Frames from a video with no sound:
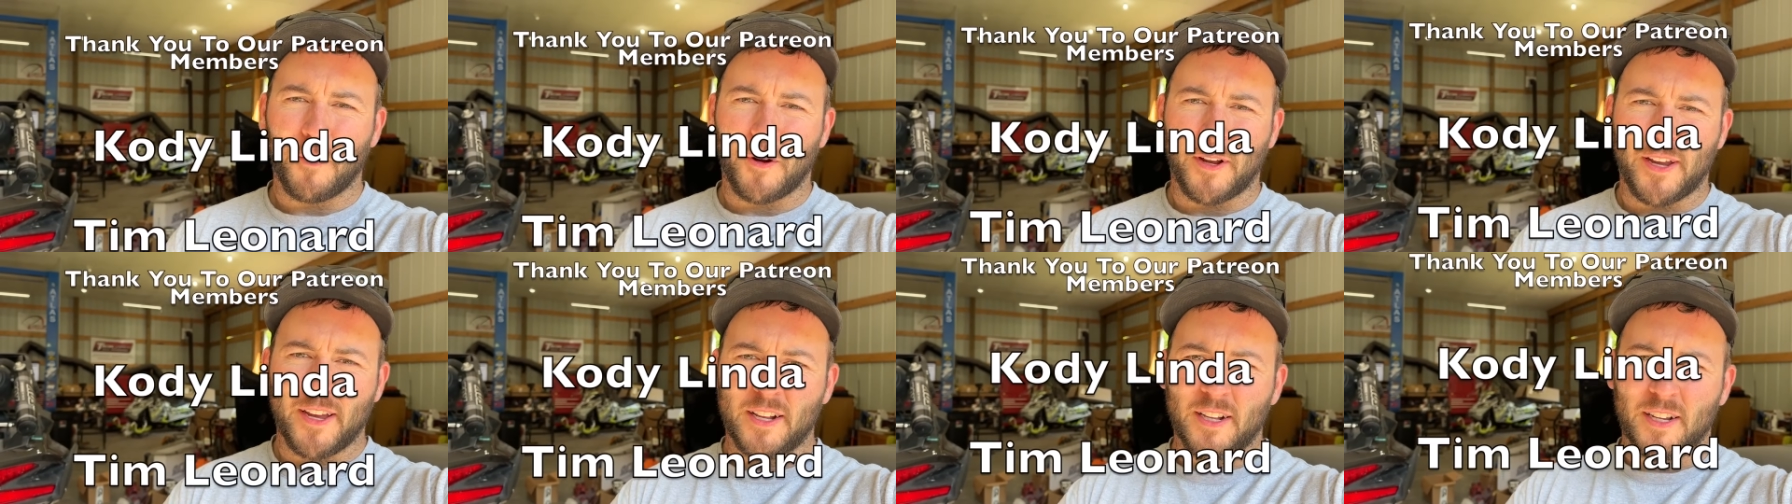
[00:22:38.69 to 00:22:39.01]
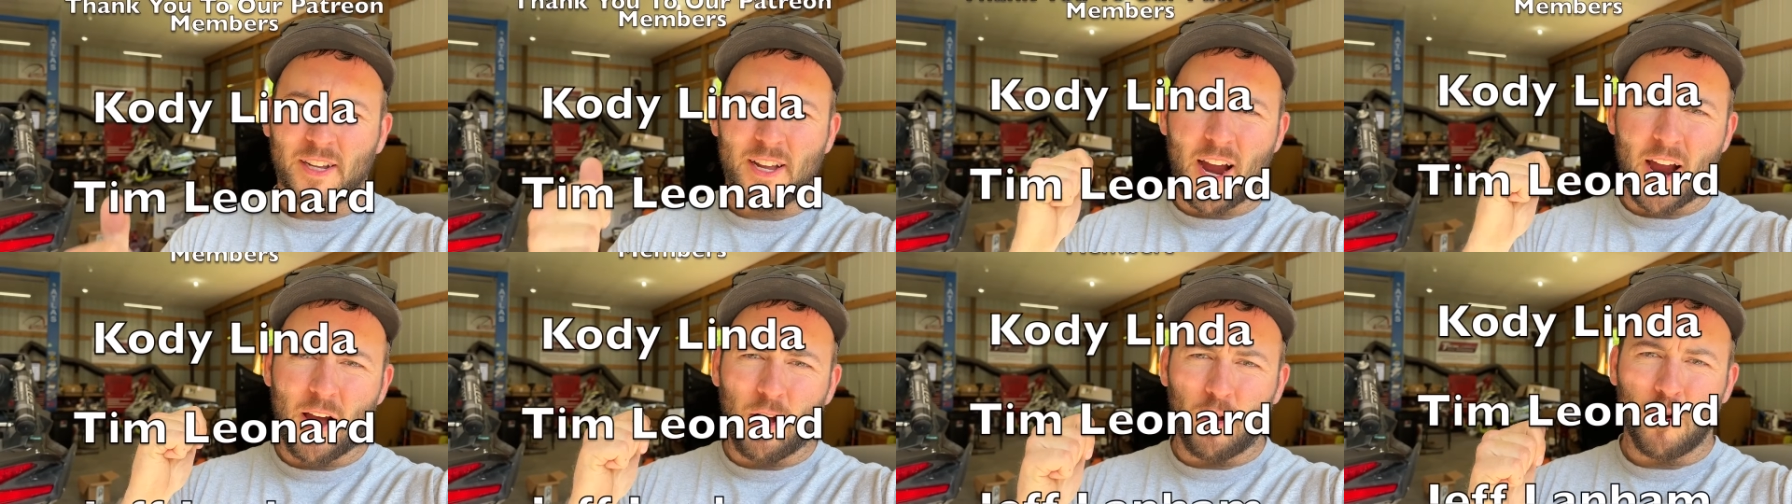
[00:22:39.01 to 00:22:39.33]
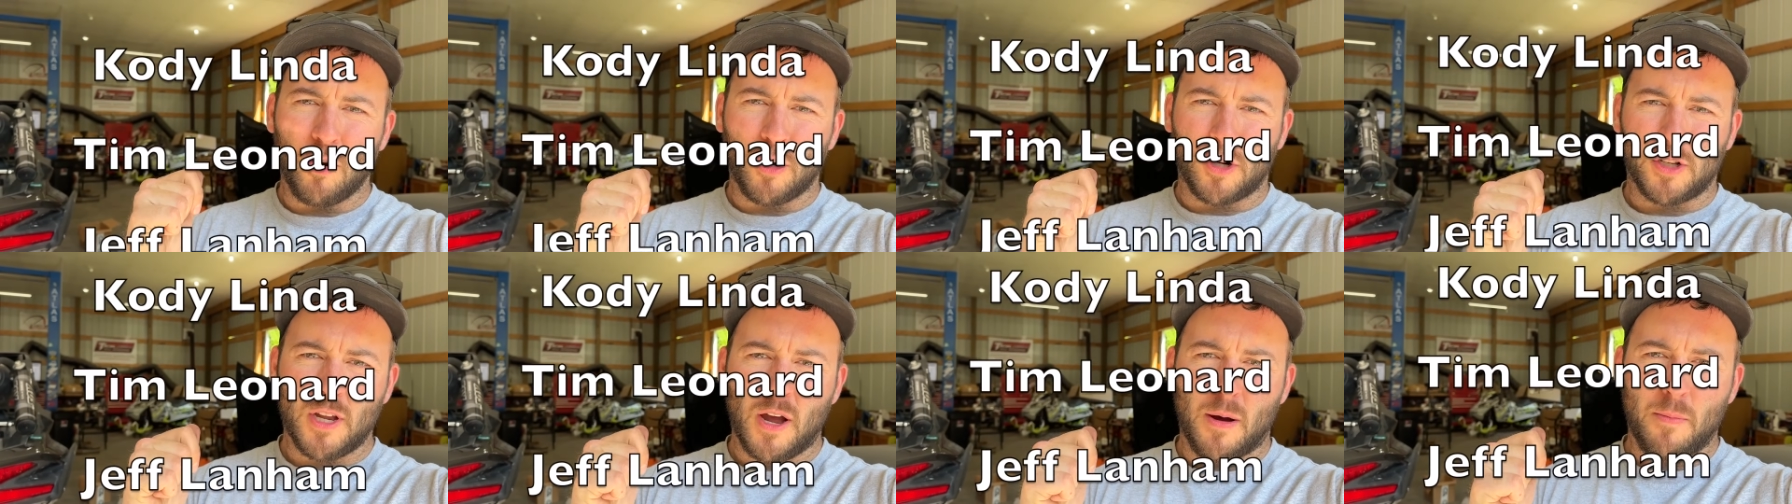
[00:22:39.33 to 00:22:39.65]
getting Kyle
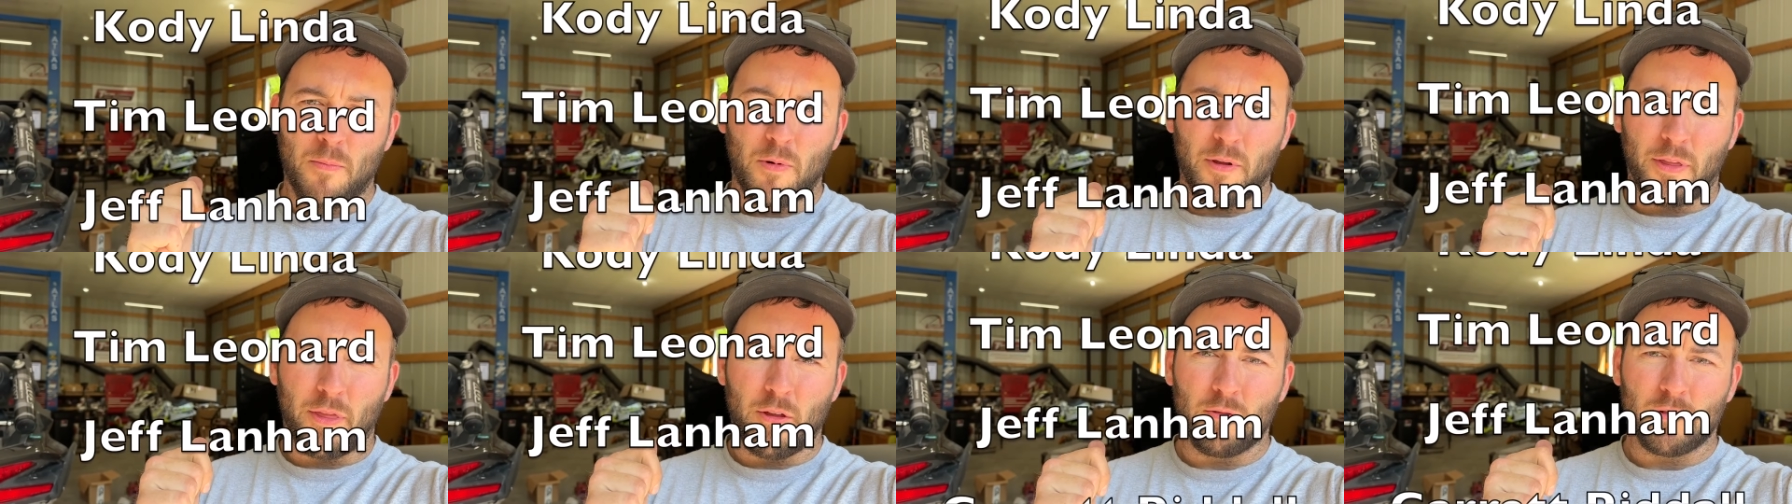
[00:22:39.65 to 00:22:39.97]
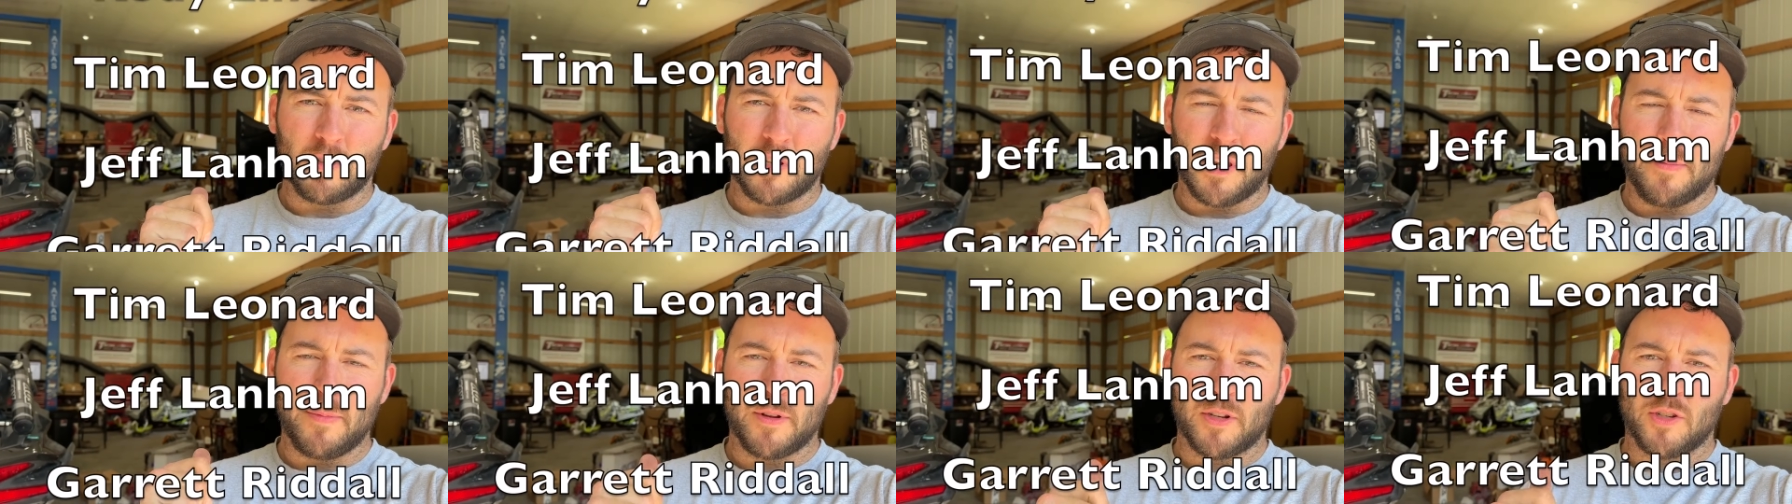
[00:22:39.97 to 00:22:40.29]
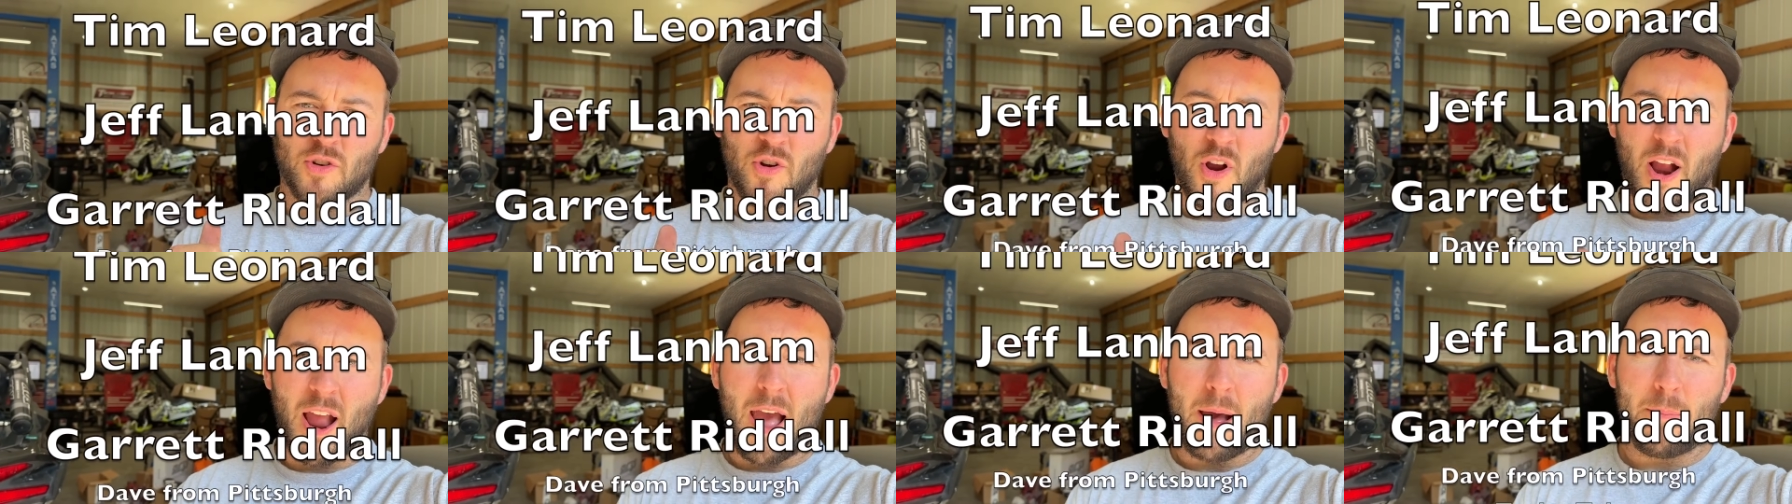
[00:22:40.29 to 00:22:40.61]
hooked up with those limit
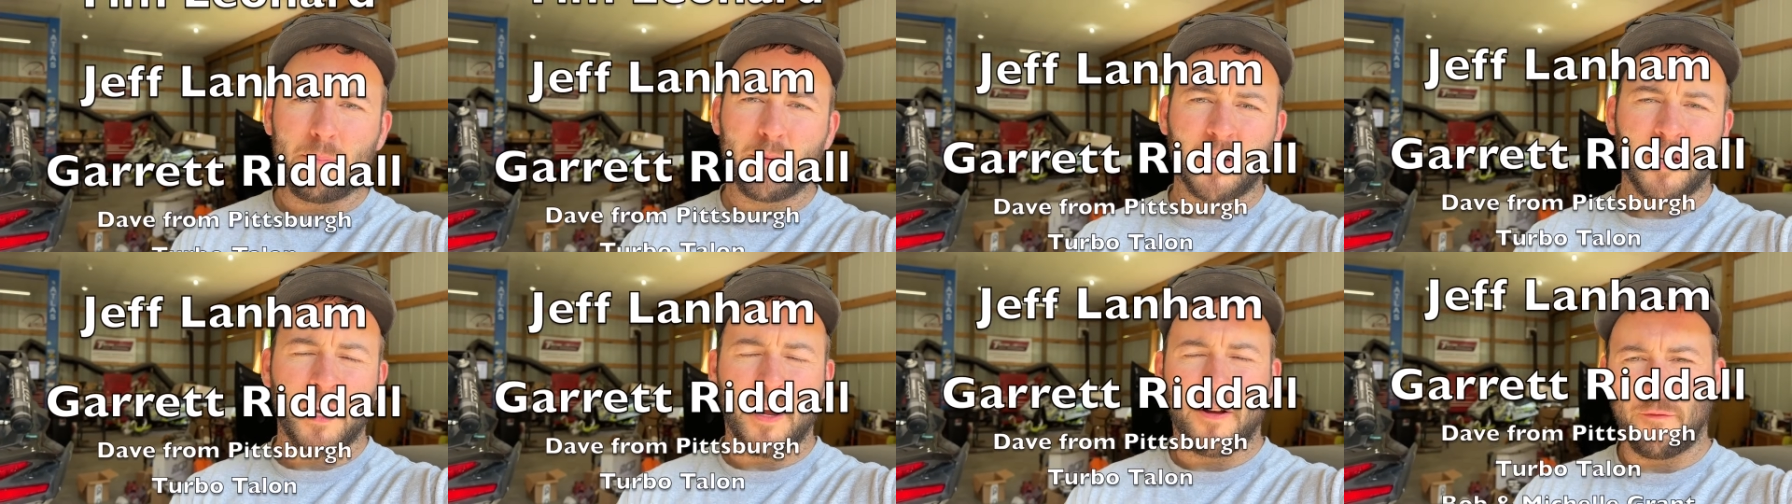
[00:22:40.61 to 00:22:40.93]
straps.